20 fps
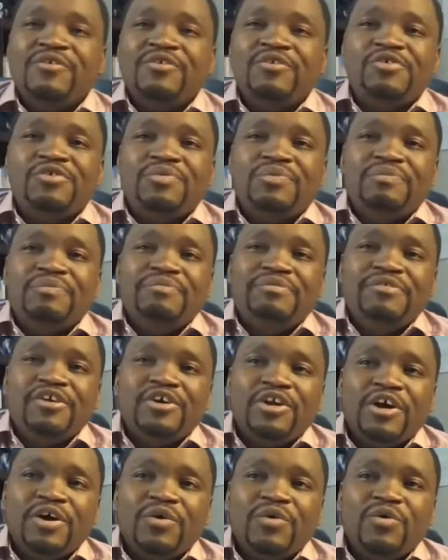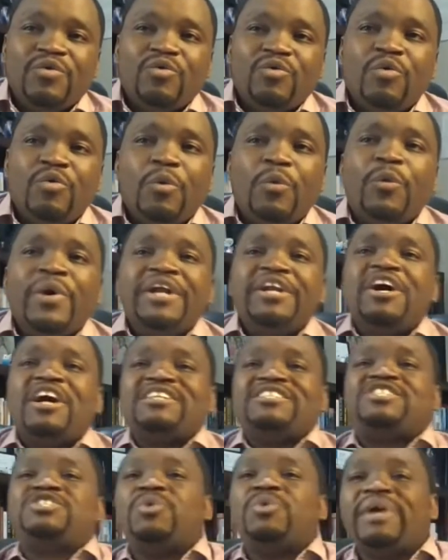you know, we're
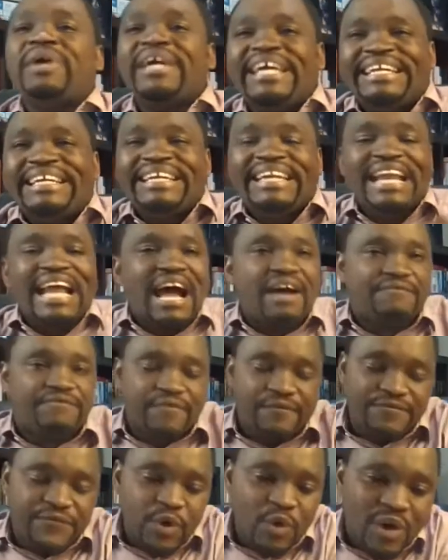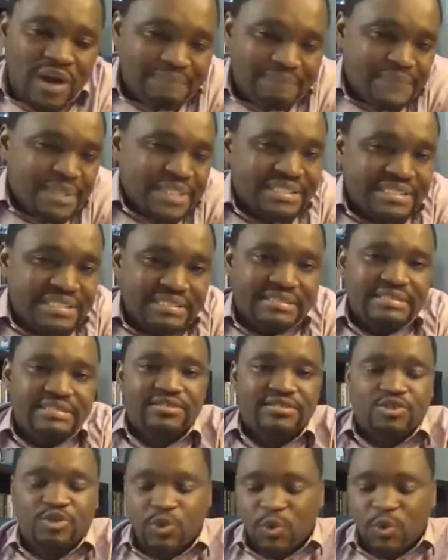not doing enough for our businesses